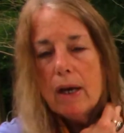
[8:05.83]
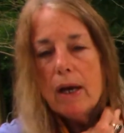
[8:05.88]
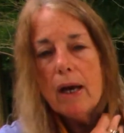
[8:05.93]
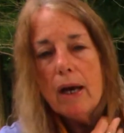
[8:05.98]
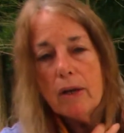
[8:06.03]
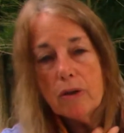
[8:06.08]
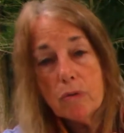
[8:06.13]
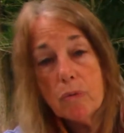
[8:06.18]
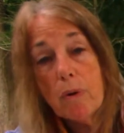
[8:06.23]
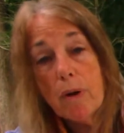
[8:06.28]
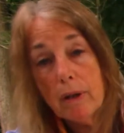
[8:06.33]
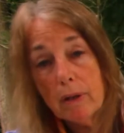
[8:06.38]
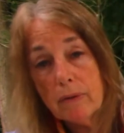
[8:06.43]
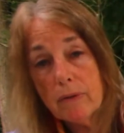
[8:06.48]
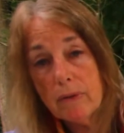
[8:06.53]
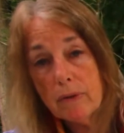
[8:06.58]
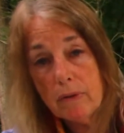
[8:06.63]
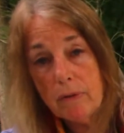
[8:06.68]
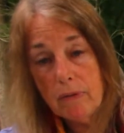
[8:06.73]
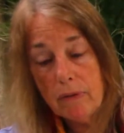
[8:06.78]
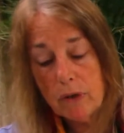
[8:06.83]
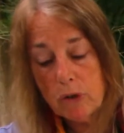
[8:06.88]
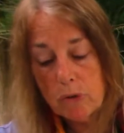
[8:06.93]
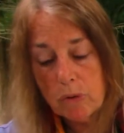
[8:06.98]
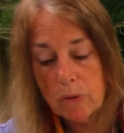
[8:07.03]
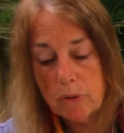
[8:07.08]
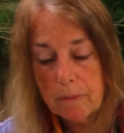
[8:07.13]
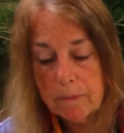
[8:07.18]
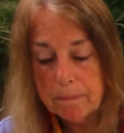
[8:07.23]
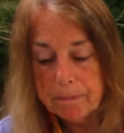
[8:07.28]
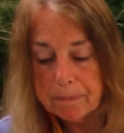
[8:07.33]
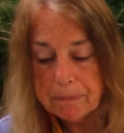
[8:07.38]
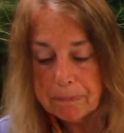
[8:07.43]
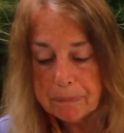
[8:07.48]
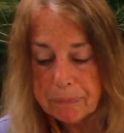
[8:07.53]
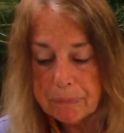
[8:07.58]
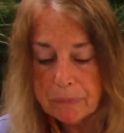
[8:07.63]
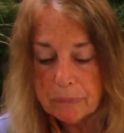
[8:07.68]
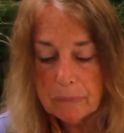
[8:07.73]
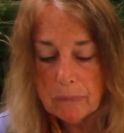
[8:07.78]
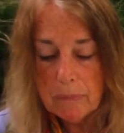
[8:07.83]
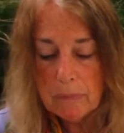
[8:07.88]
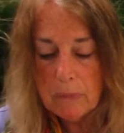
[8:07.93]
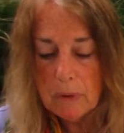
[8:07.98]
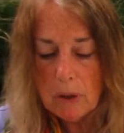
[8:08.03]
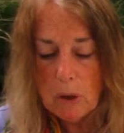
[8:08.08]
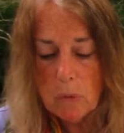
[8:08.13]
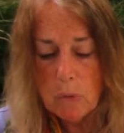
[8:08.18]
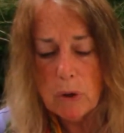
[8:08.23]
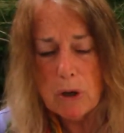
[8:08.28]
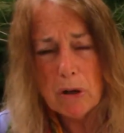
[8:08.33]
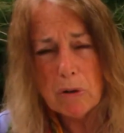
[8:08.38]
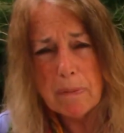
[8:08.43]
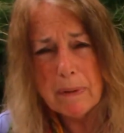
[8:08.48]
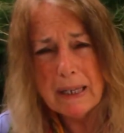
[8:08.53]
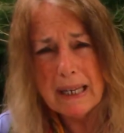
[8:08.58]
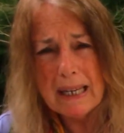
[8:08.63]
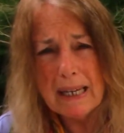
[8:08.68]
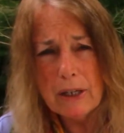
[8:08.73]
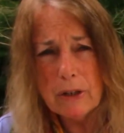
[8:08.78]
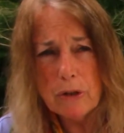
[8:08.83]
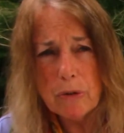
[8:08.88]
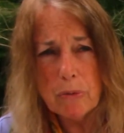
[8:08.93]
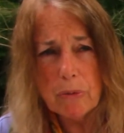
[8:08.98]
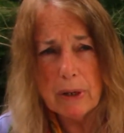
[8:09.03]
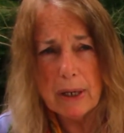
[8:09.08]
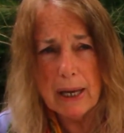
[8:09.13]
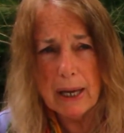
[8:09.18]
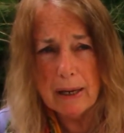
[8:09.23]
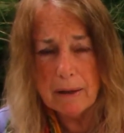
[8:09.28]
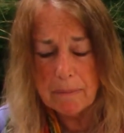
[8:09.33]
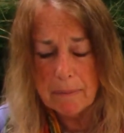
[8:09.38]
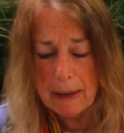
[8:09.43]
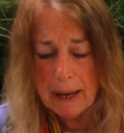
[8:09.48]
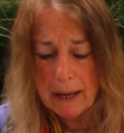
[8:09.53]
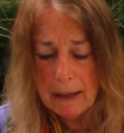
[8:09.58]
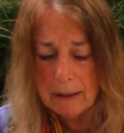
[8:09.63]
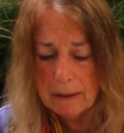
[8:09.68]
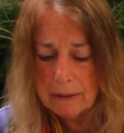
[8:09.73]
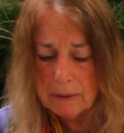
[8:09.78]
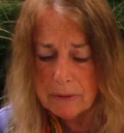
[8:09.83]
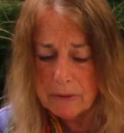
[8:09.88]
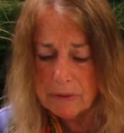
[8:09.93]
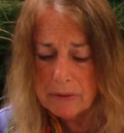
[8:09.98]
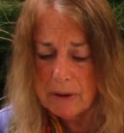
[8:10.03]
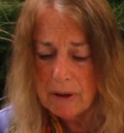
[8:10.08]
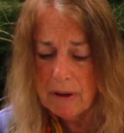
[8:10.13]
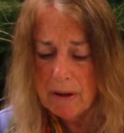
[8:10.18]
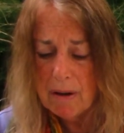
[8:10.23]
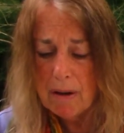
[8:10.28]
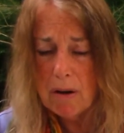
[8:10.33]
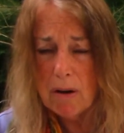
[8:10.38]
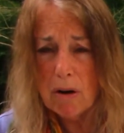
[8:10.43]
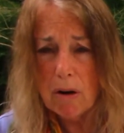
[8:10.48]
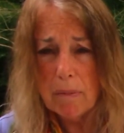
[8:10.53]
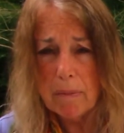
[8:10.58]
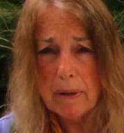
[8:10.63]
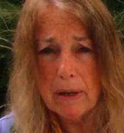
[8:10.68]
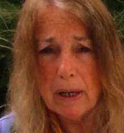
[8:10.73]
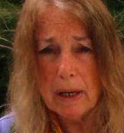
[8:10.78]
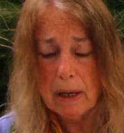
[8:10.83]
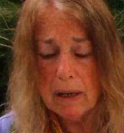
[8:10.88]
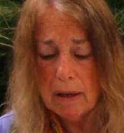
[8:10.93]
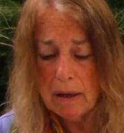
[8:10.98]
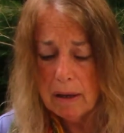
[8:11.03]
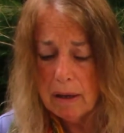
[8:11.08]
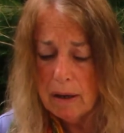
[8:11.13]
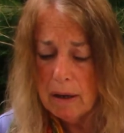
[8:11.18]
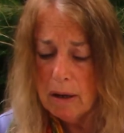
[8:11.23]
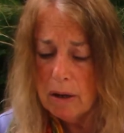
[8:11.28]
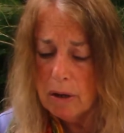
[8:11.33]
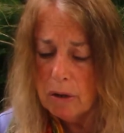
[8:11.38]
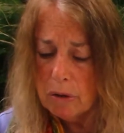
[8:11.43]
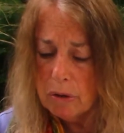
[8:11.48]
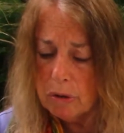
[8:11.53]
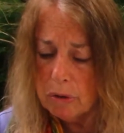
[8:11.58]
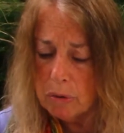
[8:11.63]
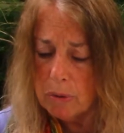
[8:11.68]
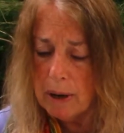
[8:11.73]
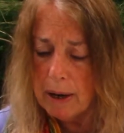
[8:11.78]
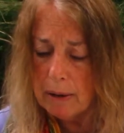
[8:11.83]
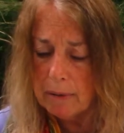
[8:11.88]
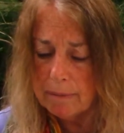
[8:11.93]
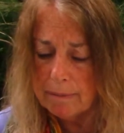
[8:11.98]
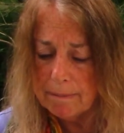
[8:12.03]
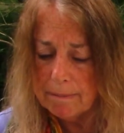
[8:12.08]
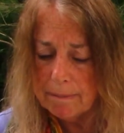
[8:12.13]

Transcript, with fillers: as well as individual, we are beginning to regain balance, harmony throughout.